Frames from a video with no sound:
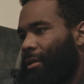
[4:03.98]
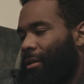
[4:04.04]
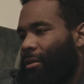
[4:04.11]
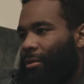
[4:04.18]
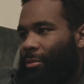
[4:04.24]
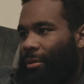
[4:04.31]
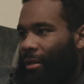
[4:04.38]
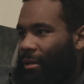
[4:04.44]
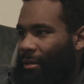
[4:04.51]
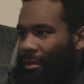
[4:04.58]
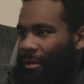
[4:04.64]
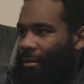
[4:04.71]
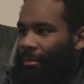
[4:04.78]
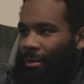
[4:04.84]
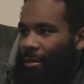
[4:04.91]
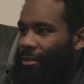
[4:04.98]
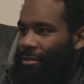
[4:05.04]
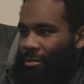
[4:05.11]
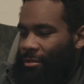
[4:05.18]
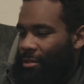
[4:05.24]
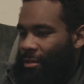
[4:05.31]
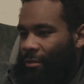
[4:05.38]
and all we can think about
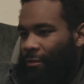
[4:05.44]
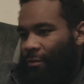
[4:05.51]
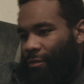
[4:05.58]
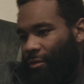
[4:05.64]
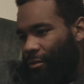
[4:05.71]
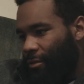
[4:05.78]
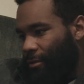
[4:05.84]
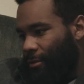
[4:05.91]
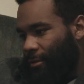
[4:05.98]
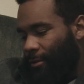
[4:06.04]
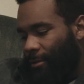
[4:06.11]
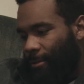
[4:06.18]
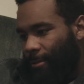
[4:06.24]
is ourselves.